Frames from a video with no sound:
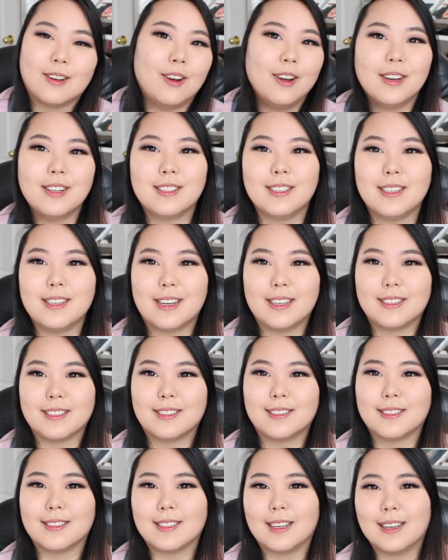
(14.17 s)
honestly I
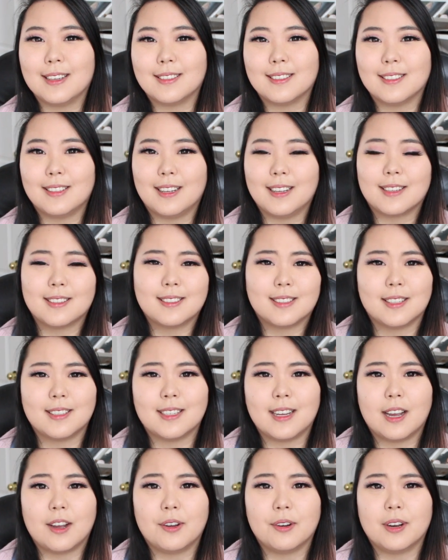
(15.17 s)
just decided to like sit
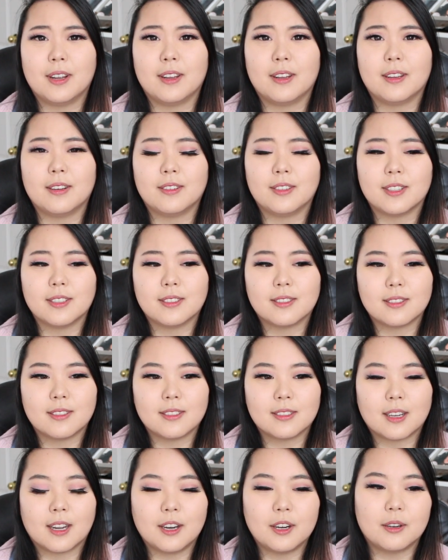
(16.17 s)
down and just
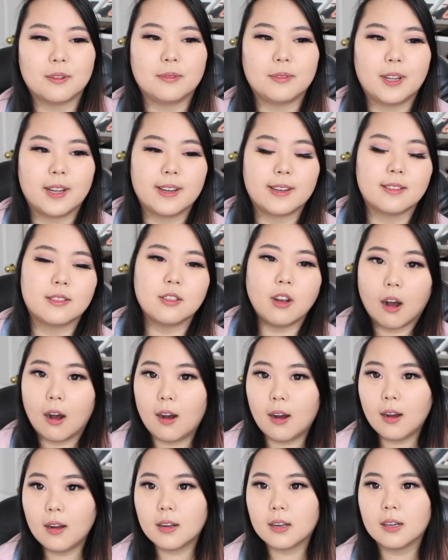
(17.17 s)
kind of like
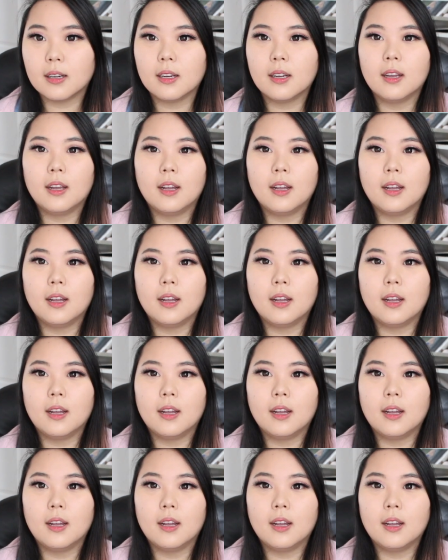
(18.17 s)
talk,